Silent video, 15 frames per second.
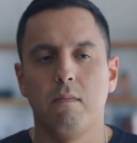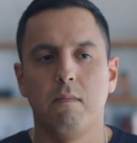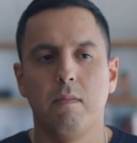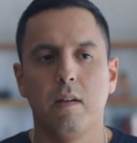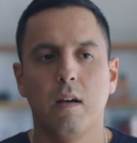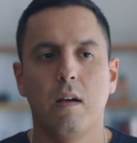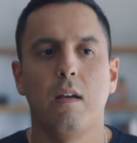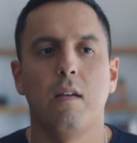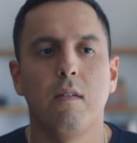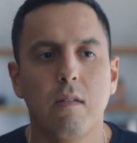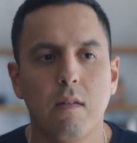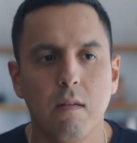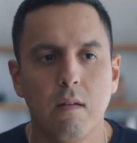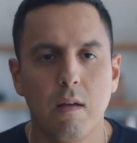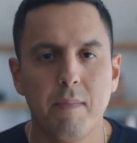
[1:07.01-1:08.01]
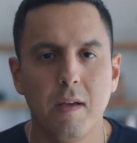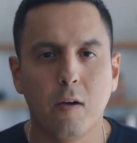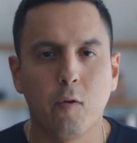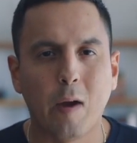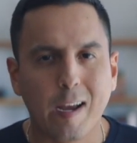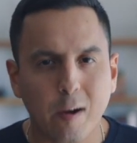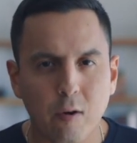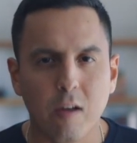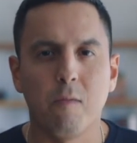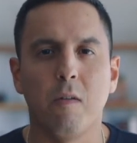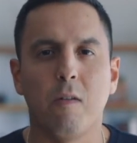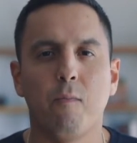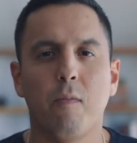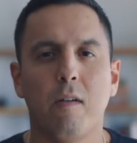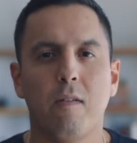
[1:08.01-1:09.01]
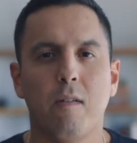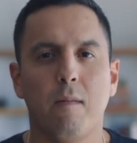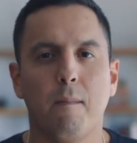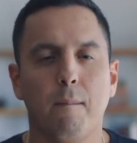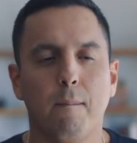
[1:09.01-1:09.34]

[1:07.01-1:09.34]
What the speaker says: because it'd be a great Christmas present.